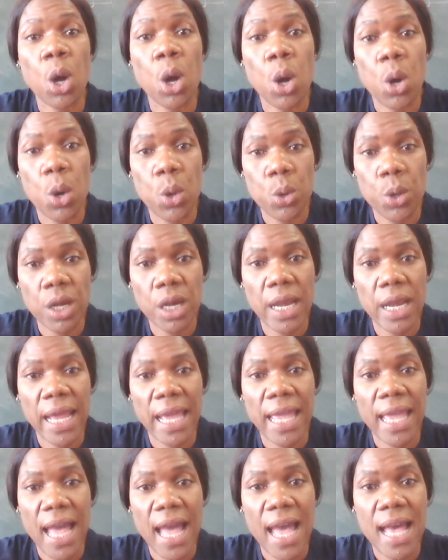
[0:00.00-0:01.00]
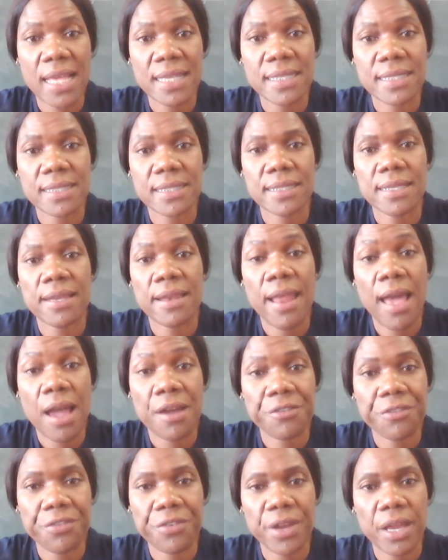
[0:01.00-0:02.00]
coal like us in
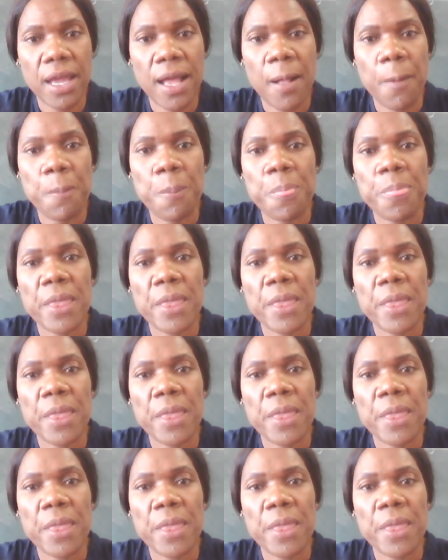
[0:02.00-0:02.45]
Africa.